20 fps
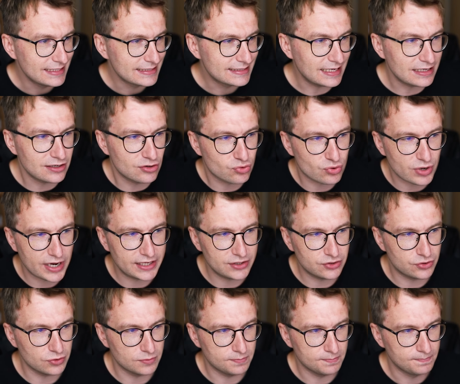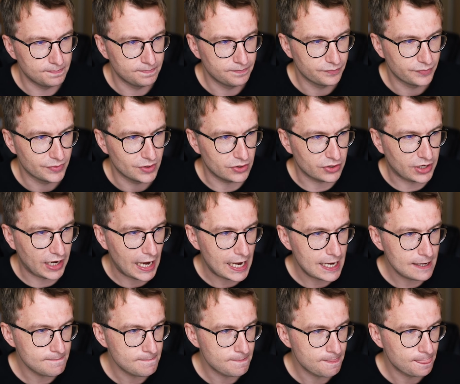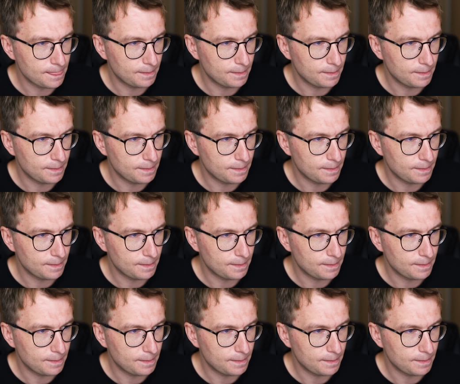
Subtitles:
than Radium, okay?